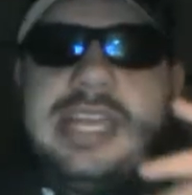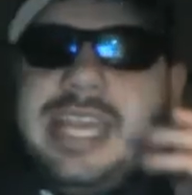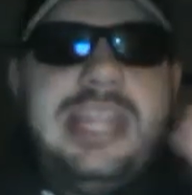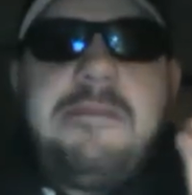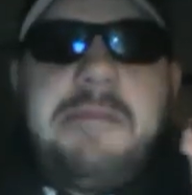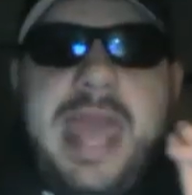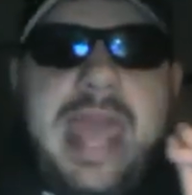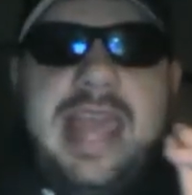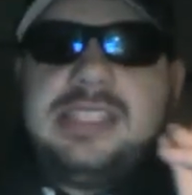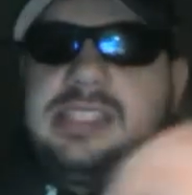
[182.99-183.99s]
In the
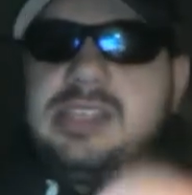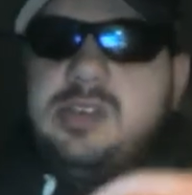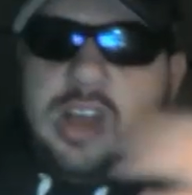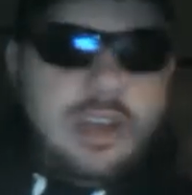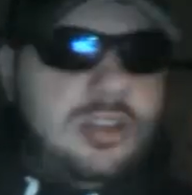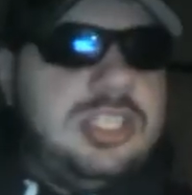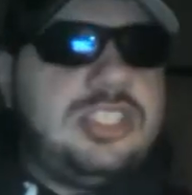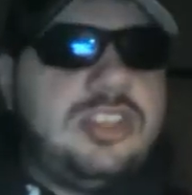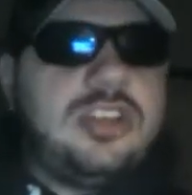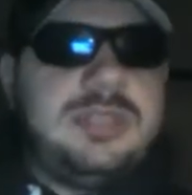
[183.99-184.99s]
past, under these
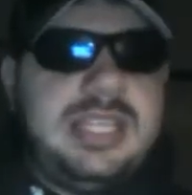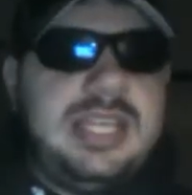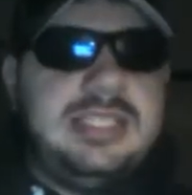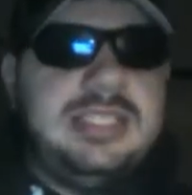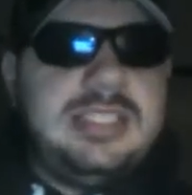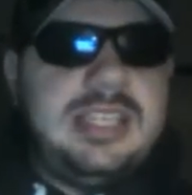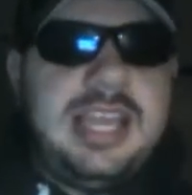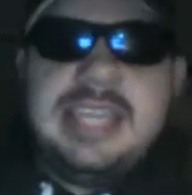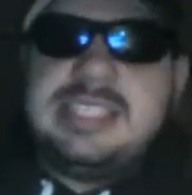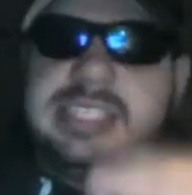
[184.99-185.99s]
circumstances,
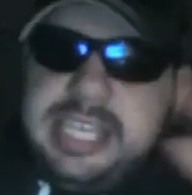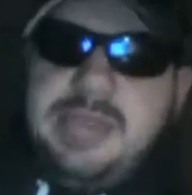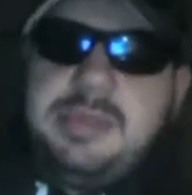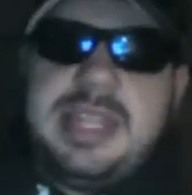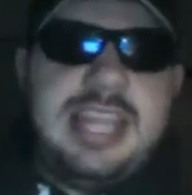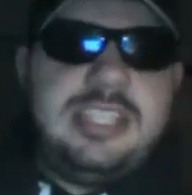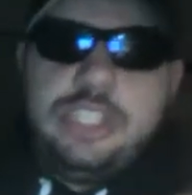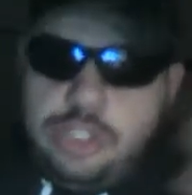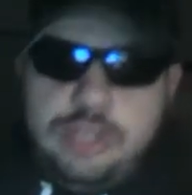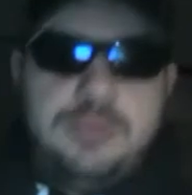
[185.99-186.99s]
against a team the Nets
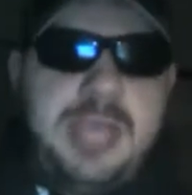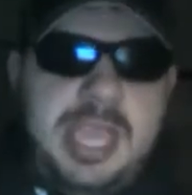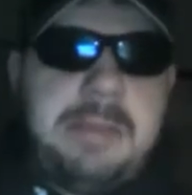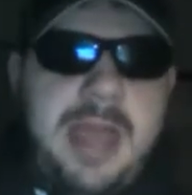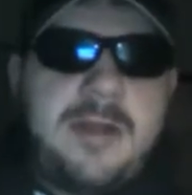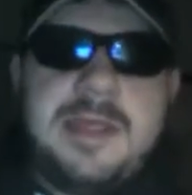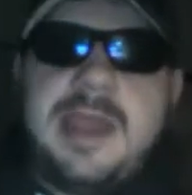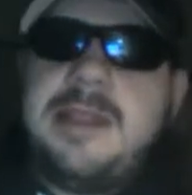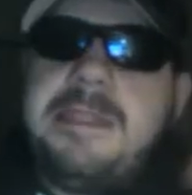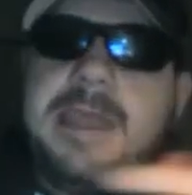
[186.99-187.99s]
should be better
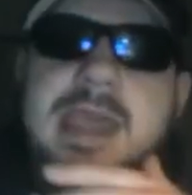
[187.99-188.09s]
than."